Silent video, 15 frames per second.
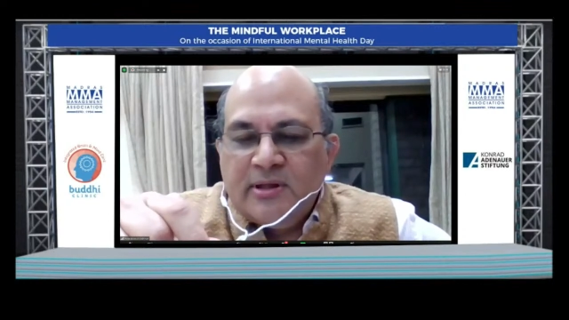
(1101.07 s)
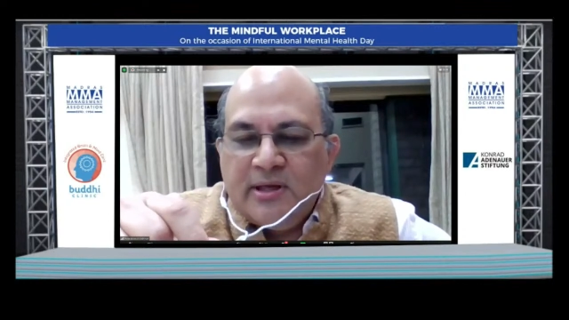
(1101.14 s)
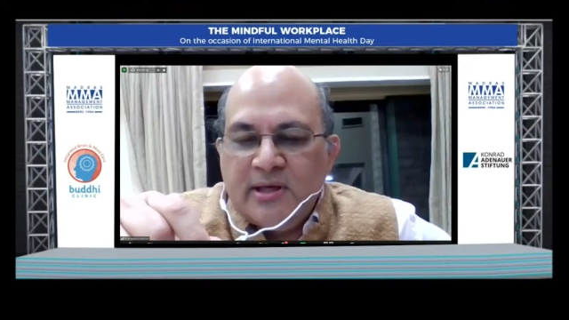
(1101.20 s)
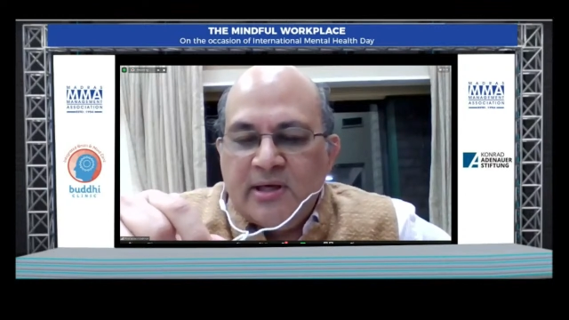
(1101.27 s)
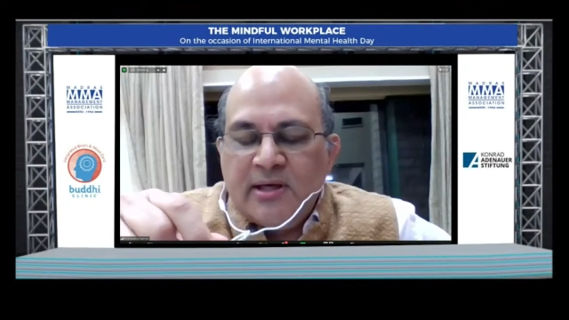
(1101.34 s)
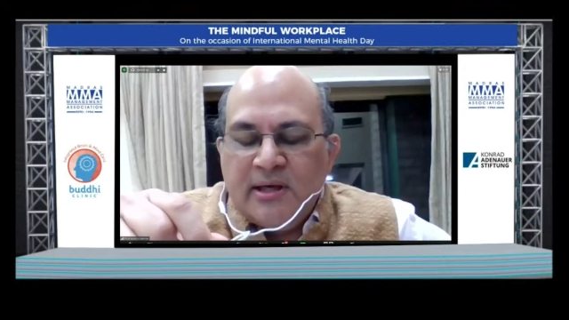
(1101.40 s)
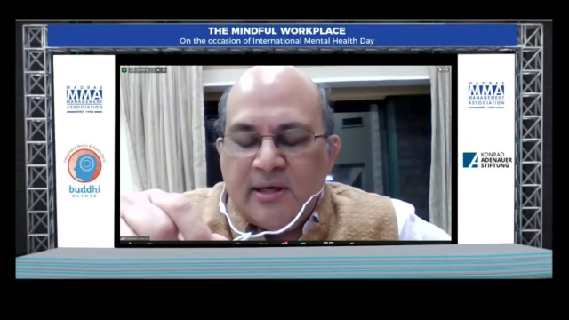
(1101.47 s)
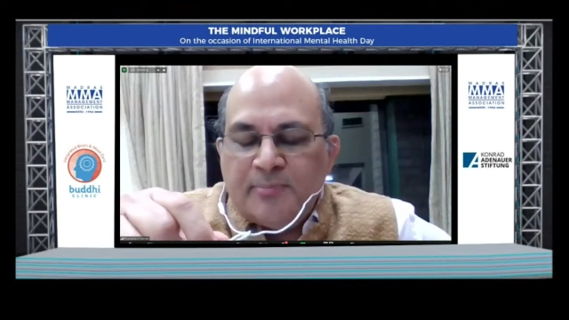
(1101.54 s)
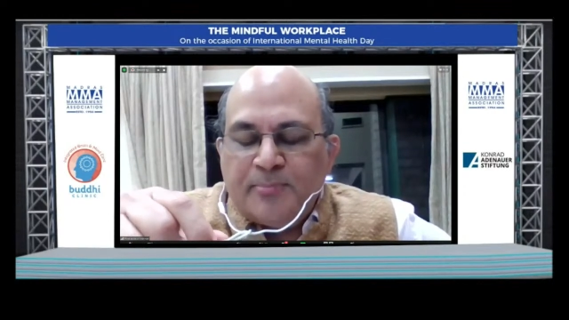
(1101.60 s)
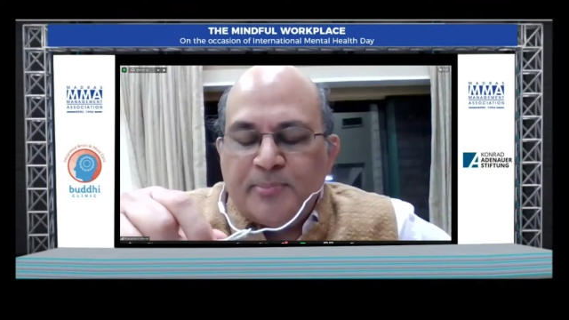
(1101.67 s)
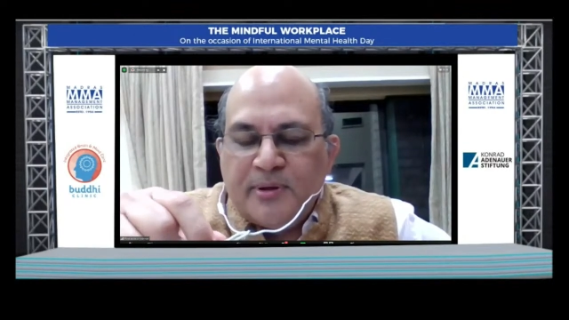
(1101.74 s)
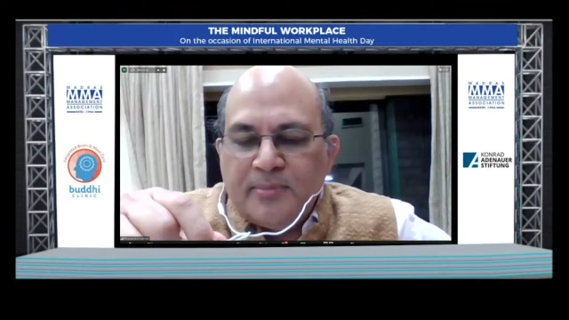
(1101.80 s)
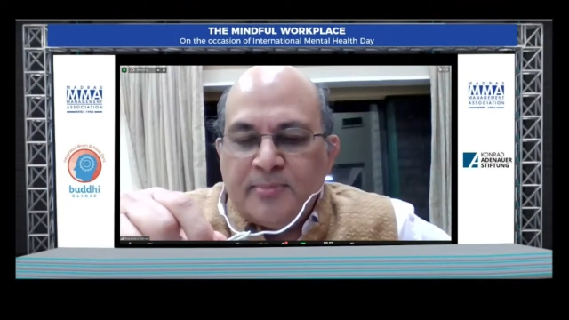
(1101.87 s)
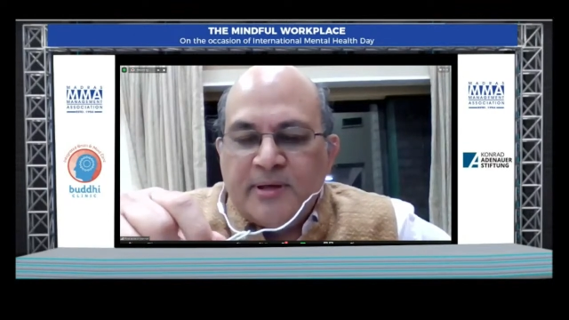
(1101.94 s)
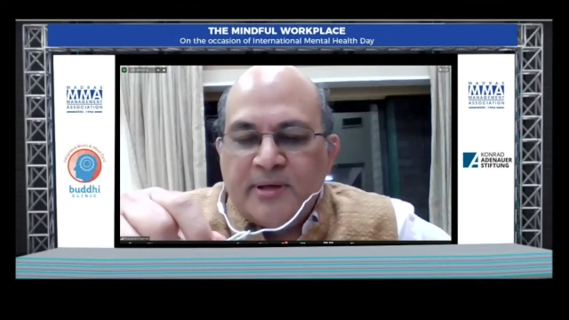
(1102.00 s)
the
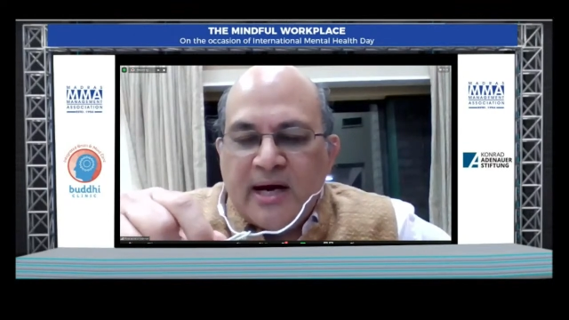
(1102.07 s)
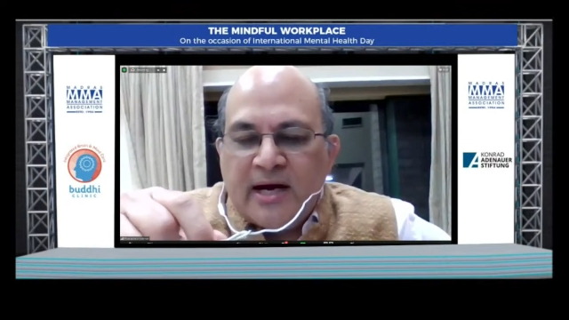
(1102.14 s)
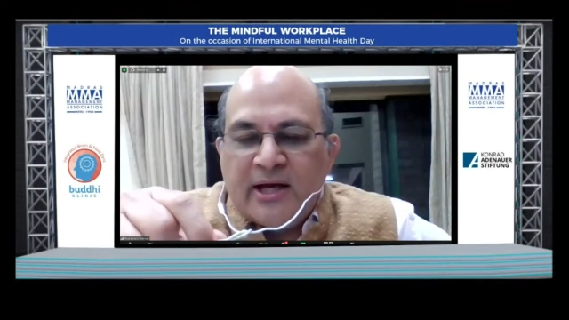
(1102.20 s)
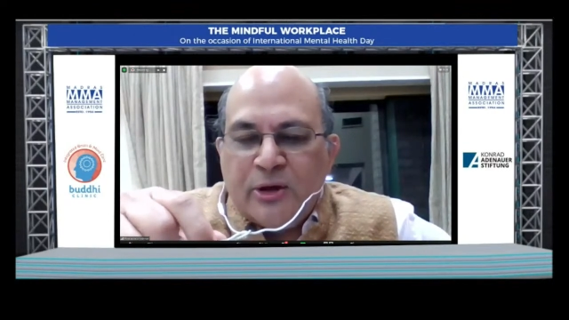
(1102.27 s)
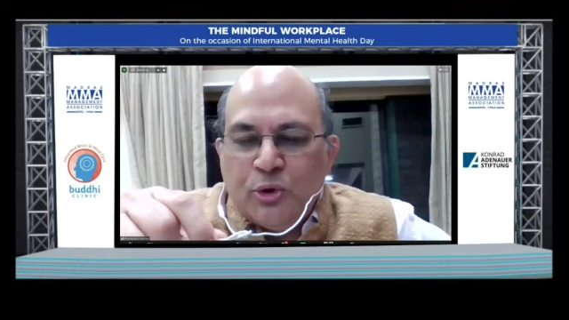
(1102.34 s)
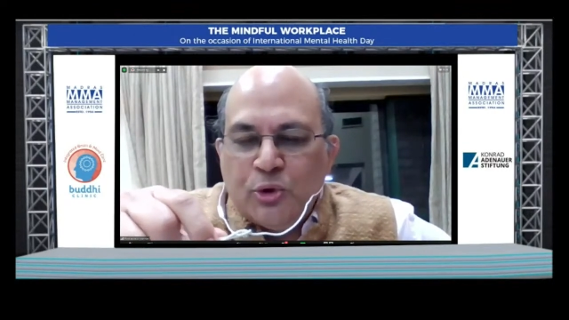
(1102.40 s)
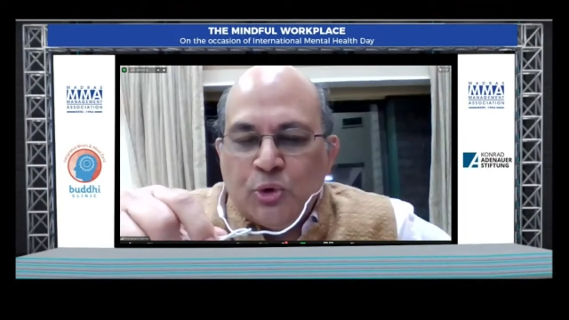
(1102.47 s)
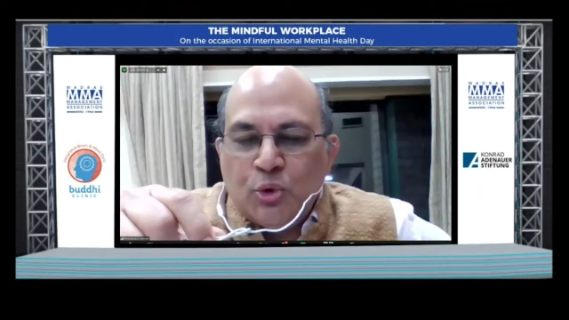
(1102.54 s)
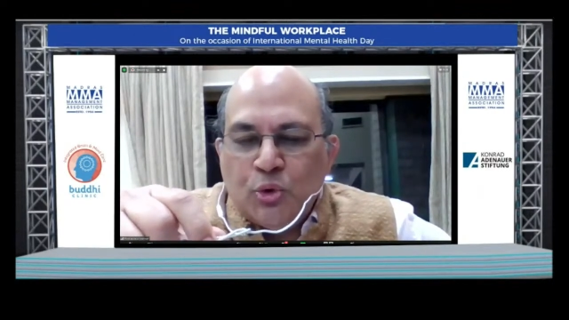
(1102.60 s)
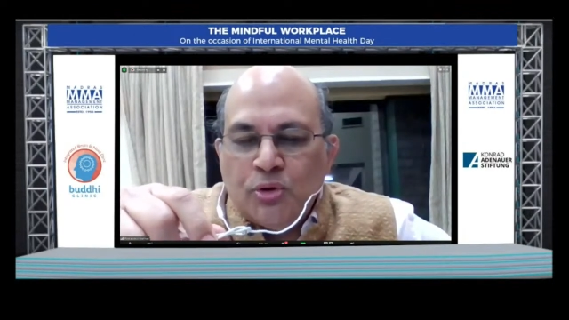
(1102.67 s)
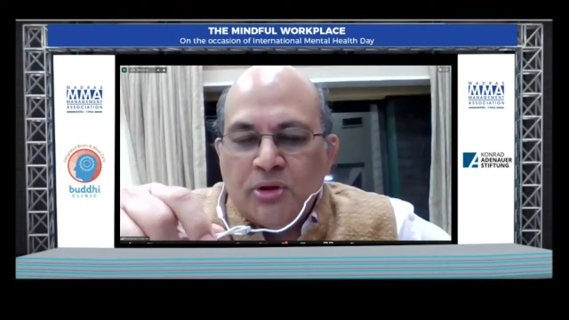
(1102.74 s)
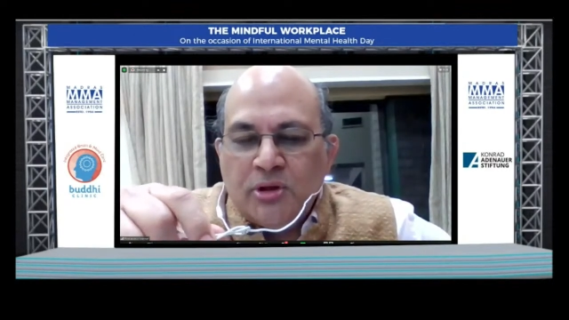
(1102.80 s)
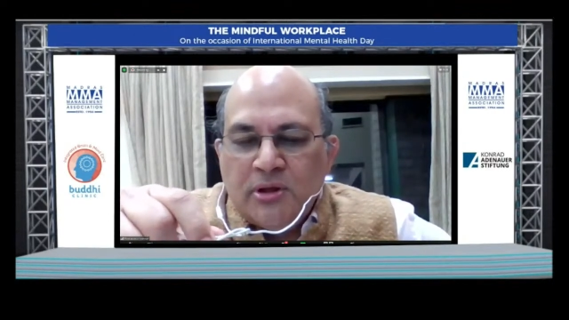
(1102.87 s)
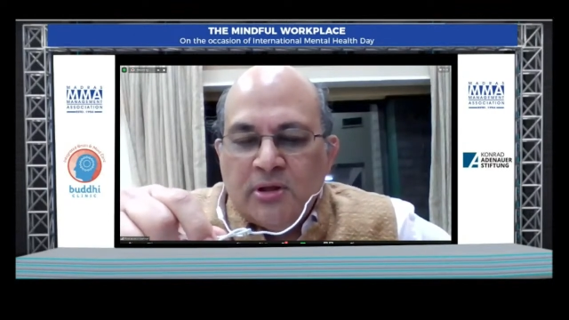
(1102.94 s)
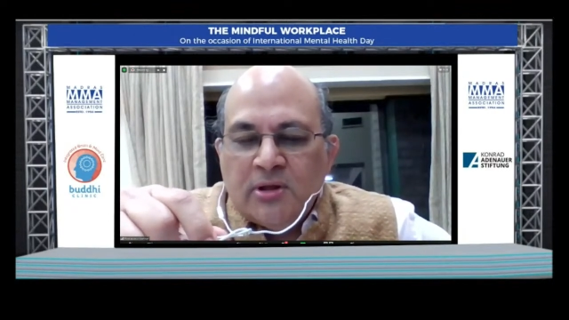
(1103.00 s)
guy
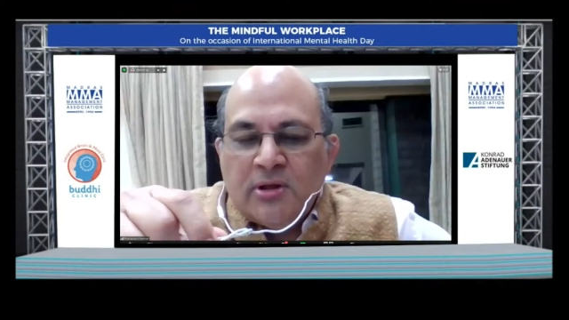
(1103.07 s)
who